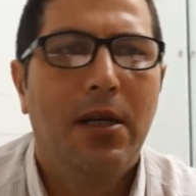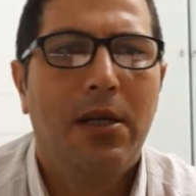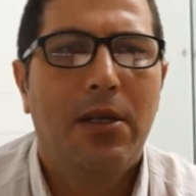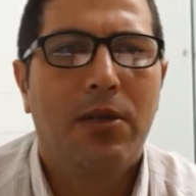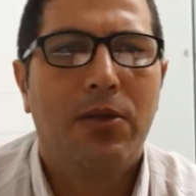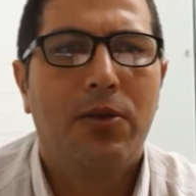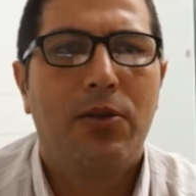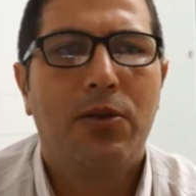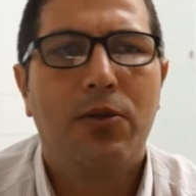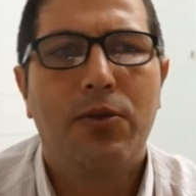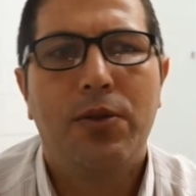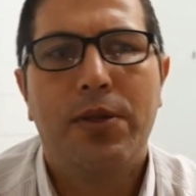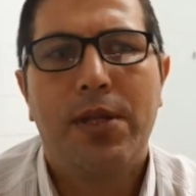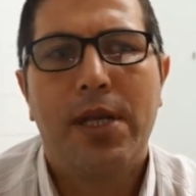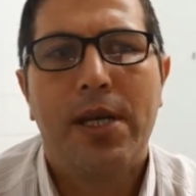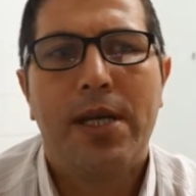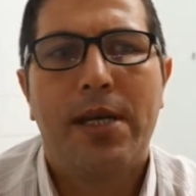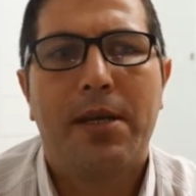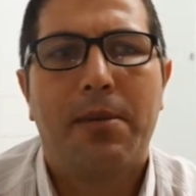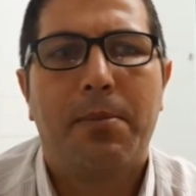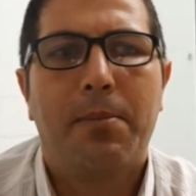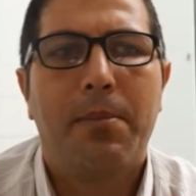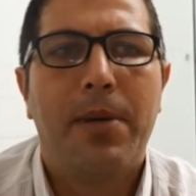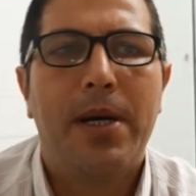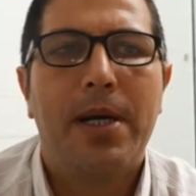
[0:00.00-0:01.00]
Do
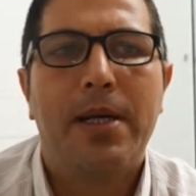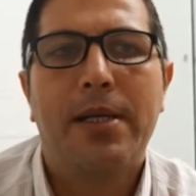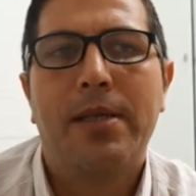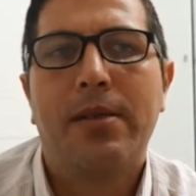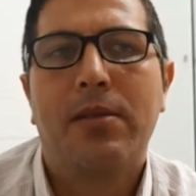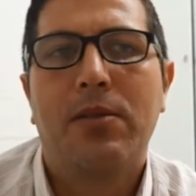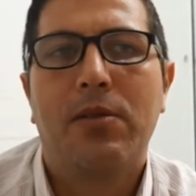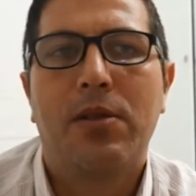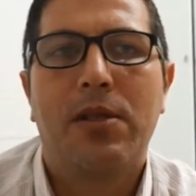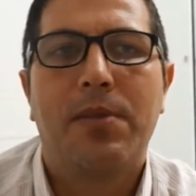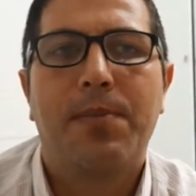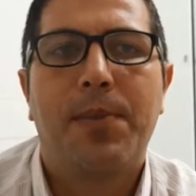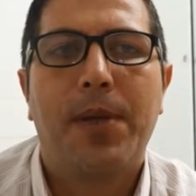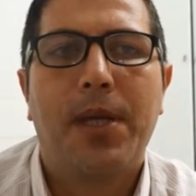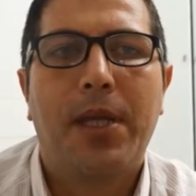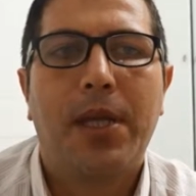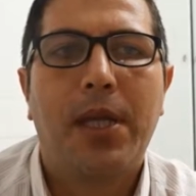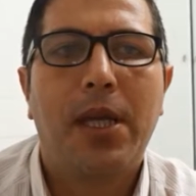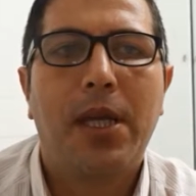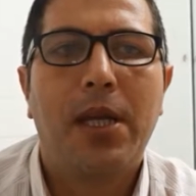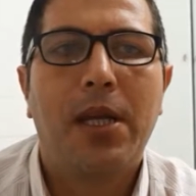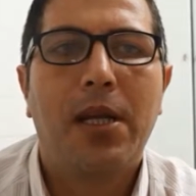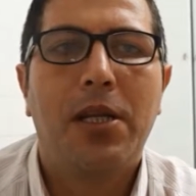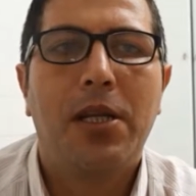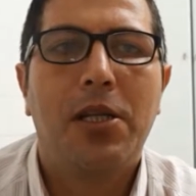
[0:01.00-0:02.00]
their best to speak
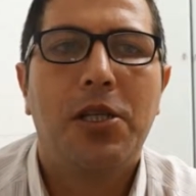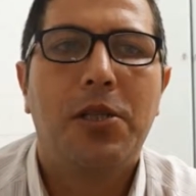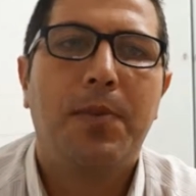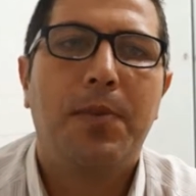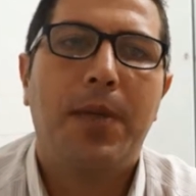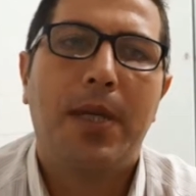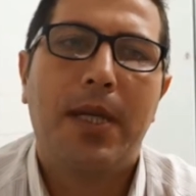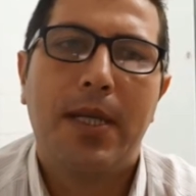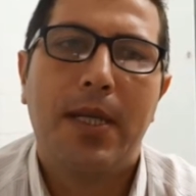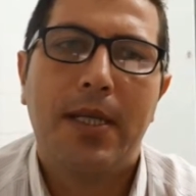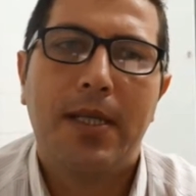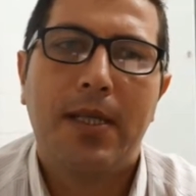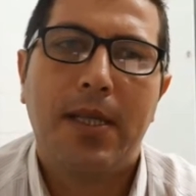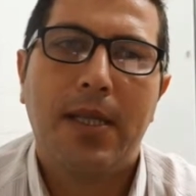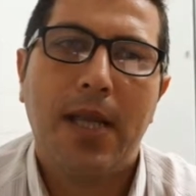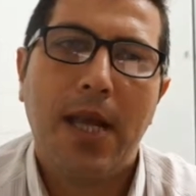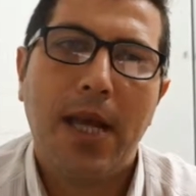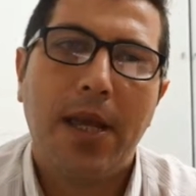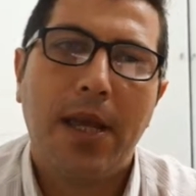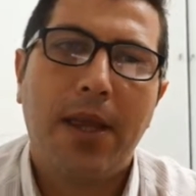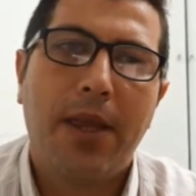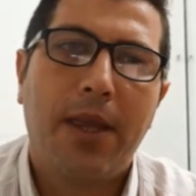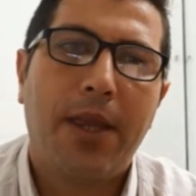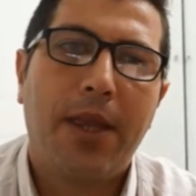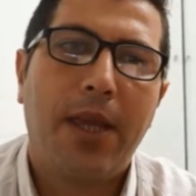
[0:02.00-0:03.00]
English because
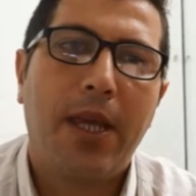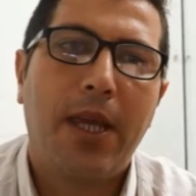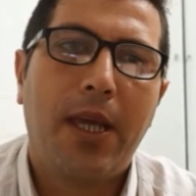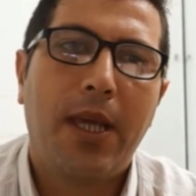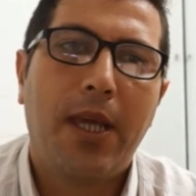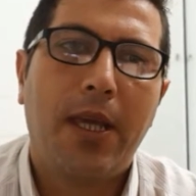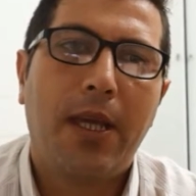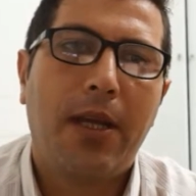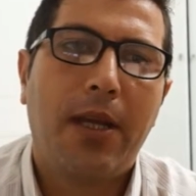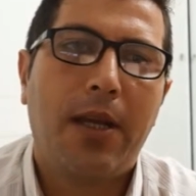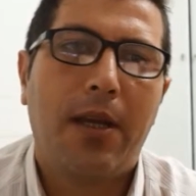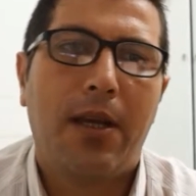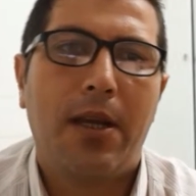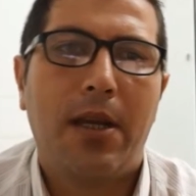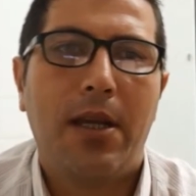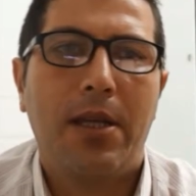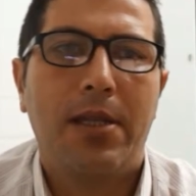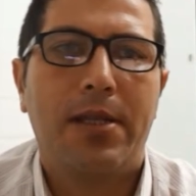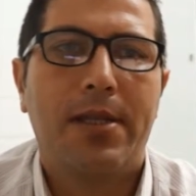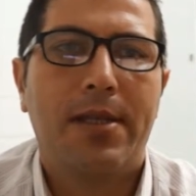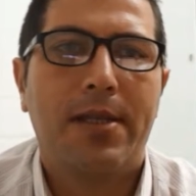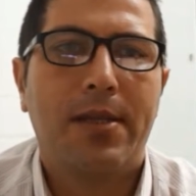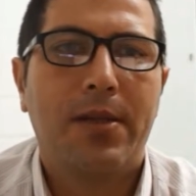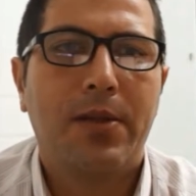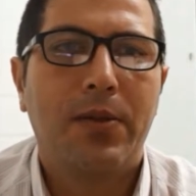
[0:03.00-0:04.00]
they think
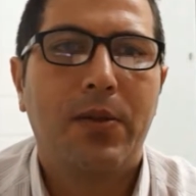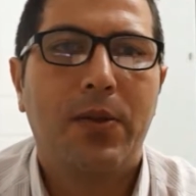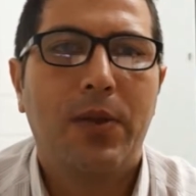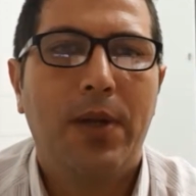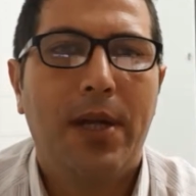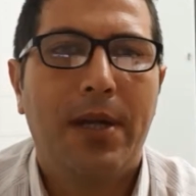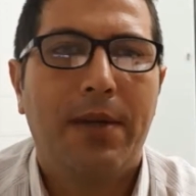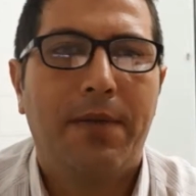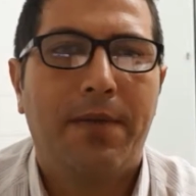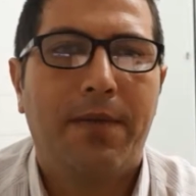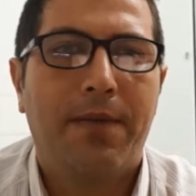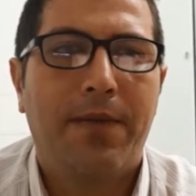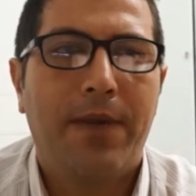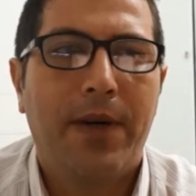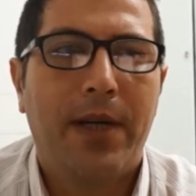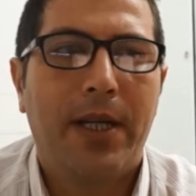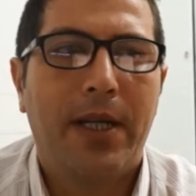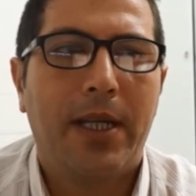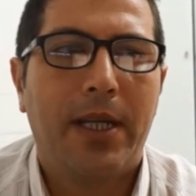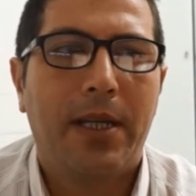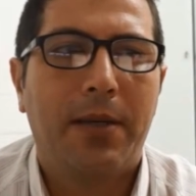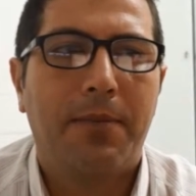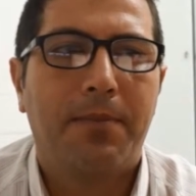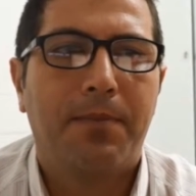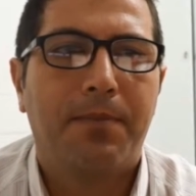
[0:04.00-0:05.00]
it's cool and
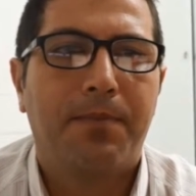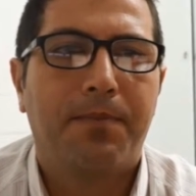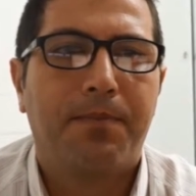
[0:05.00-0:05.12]
funny.